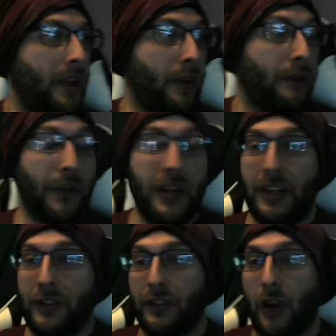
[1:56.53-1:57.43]

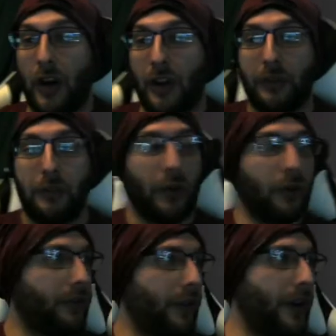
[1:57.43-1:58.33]
freaking Stardust
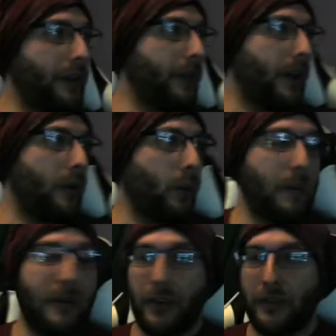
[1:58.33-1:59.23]
build, right? One of
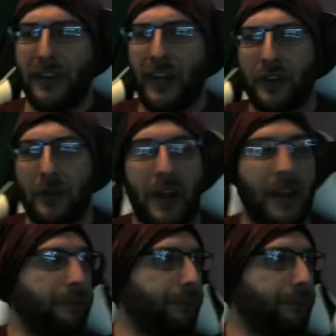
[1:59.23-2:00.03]
my first videos I made.